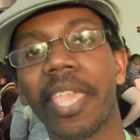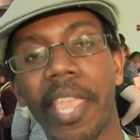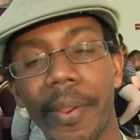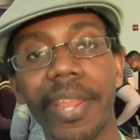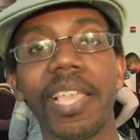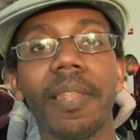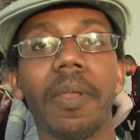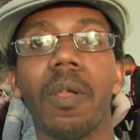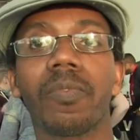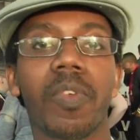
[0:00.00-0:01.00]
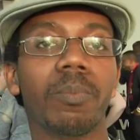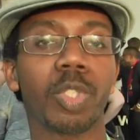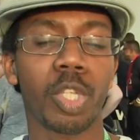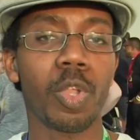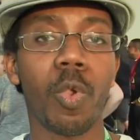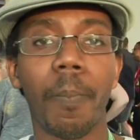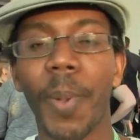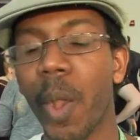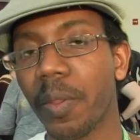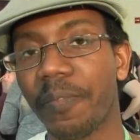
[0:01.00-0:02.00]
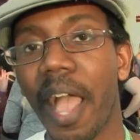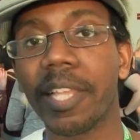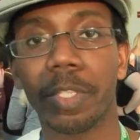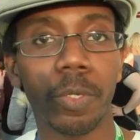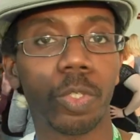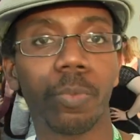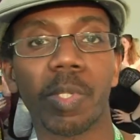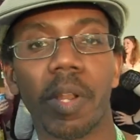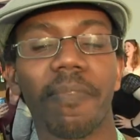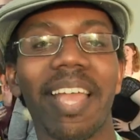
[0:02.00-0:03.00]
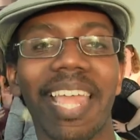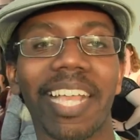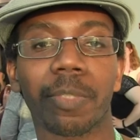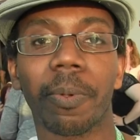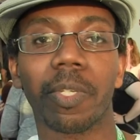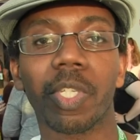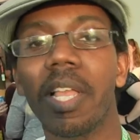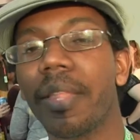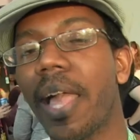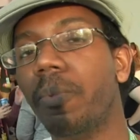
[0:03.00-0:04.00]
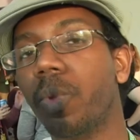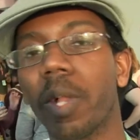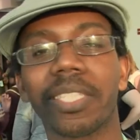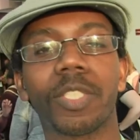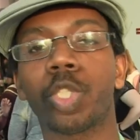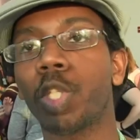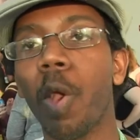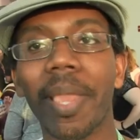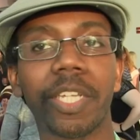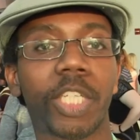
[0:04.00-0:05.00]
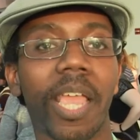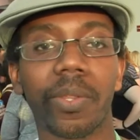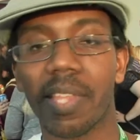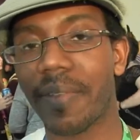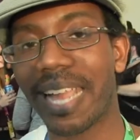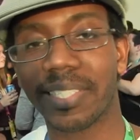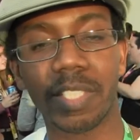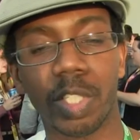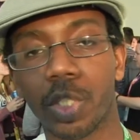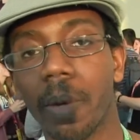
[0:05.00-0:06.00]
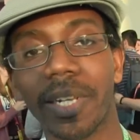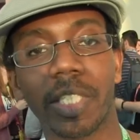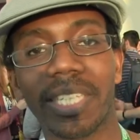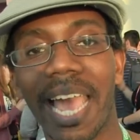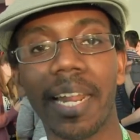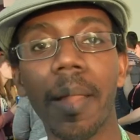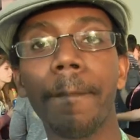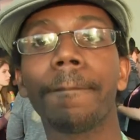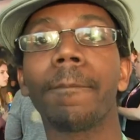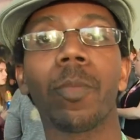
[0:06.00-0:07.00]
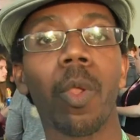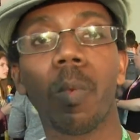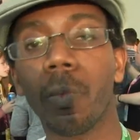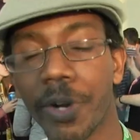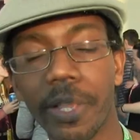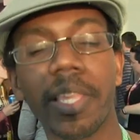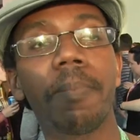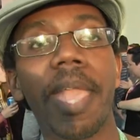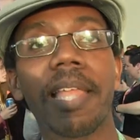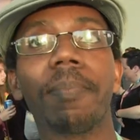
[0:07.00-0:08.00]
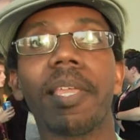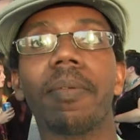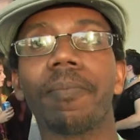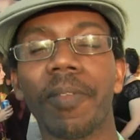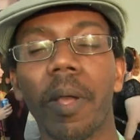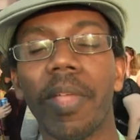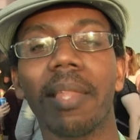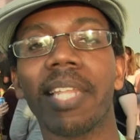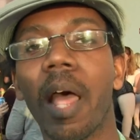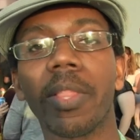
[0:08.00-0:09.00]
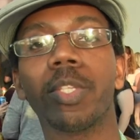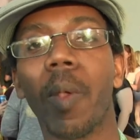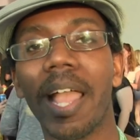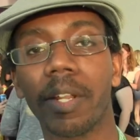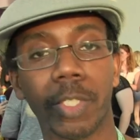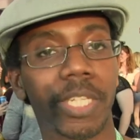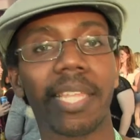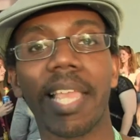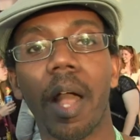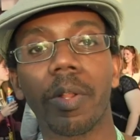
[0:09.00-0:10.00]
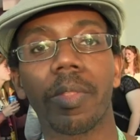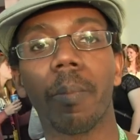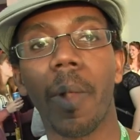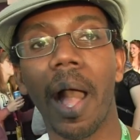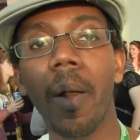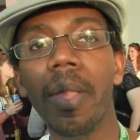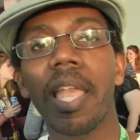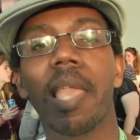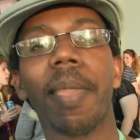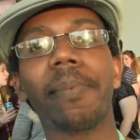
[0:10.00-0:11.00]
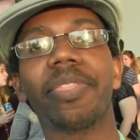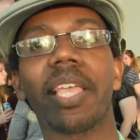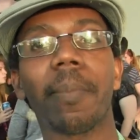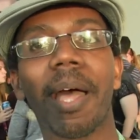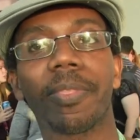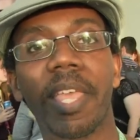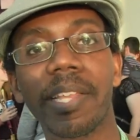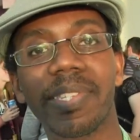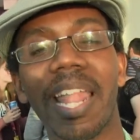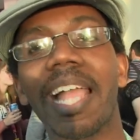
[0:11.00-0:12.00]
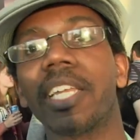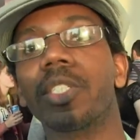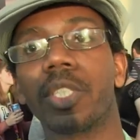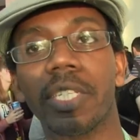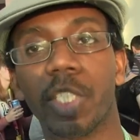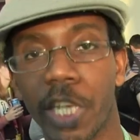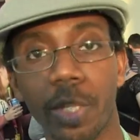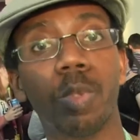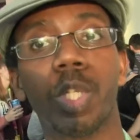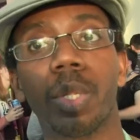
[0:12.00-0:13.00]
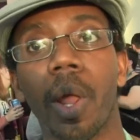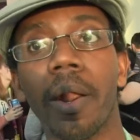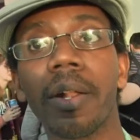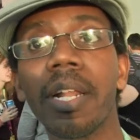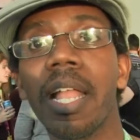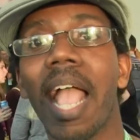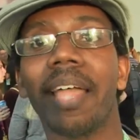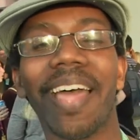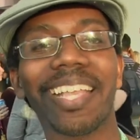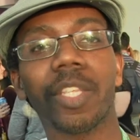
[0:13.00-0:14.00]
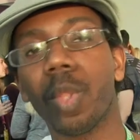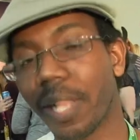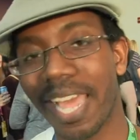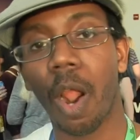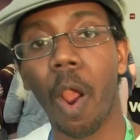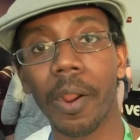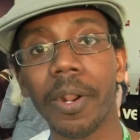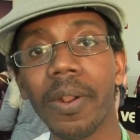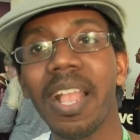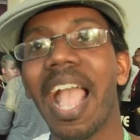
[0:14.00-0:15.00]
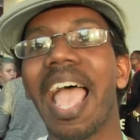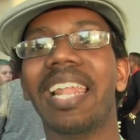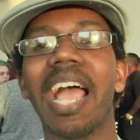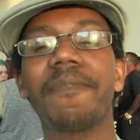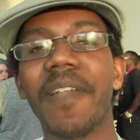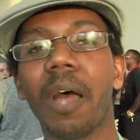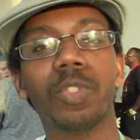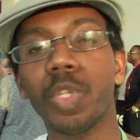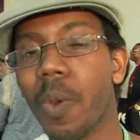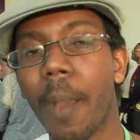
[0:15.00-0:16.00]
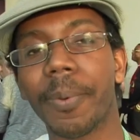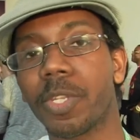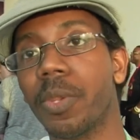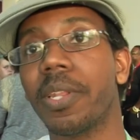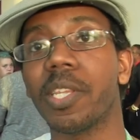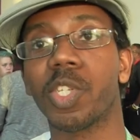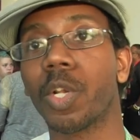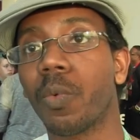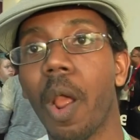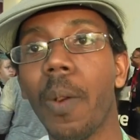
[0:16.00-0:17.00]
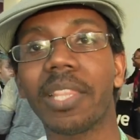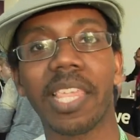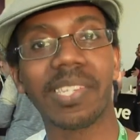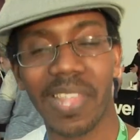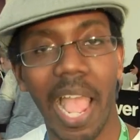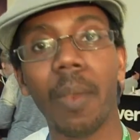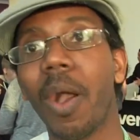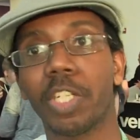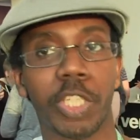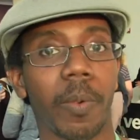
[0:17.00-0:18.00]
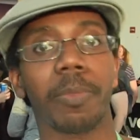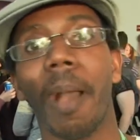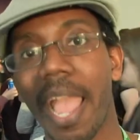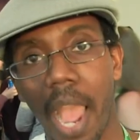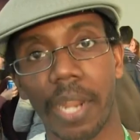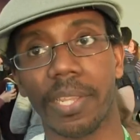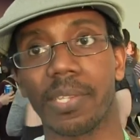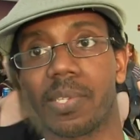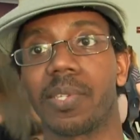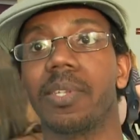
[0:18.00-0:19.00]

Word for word: Hearing it from two bona fide YouTube certified experts that have looked at so many channels and have access to so much data really made me feel that not only do I understand the algorithm well, it made me think about things that I can continue to learn and that I can look at harder. And I found new opportunities to grow and things that I want to share with my audience.